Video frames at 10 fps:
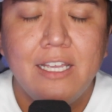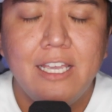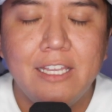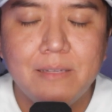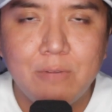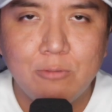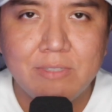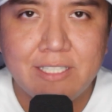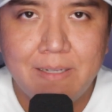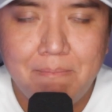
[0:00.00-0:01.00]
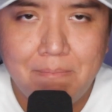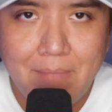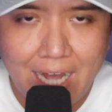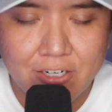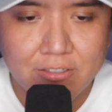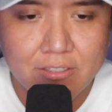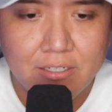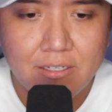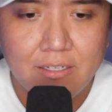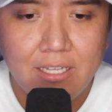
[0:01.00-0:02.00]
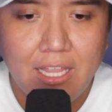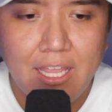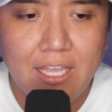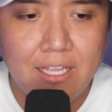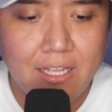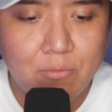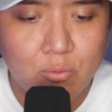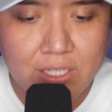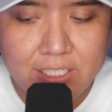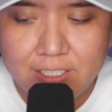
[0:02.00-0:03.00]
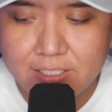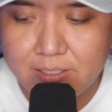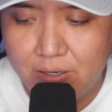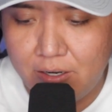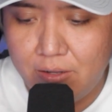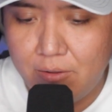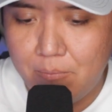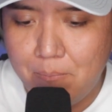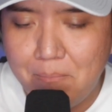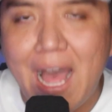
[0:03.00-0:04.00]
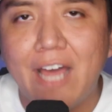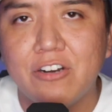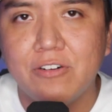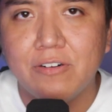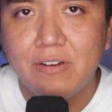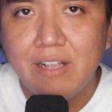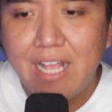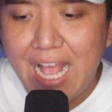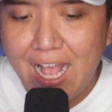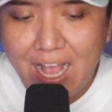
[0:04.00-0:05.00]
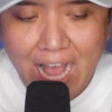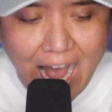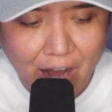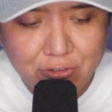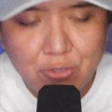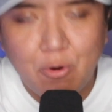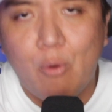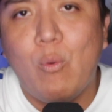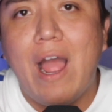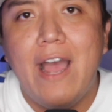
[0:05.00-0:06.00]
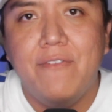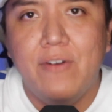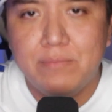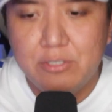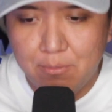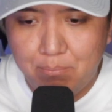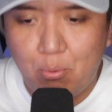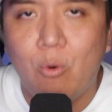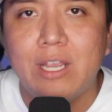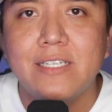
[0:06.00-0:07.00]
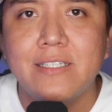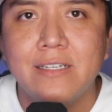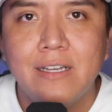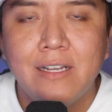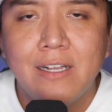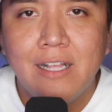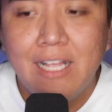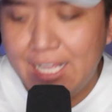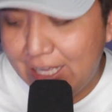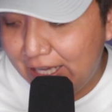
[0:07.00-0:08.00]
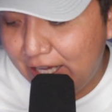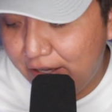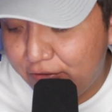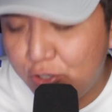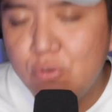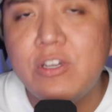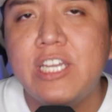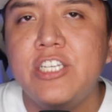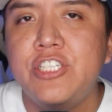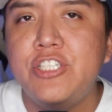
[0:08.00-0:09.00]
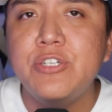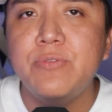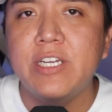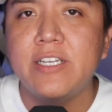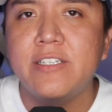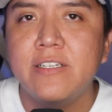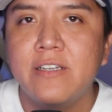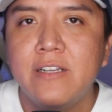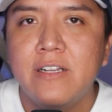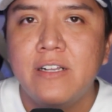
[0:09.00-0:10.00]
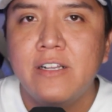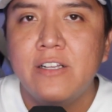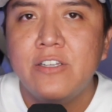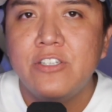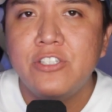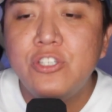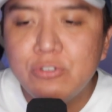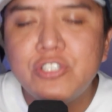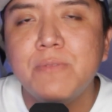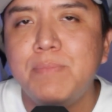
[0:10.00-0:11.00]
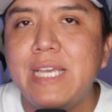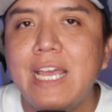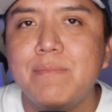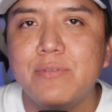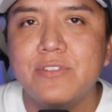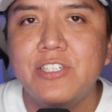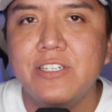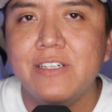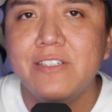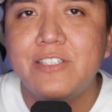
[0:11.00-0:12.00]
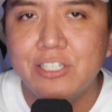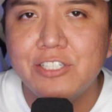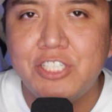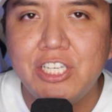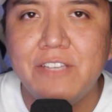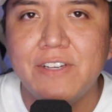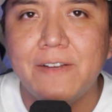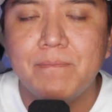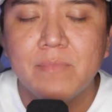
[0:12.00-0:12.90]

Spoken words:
in the moments that it mattered, it really doesn't matter how you arrive up to a point. If you can do it, you should be able to achieve it.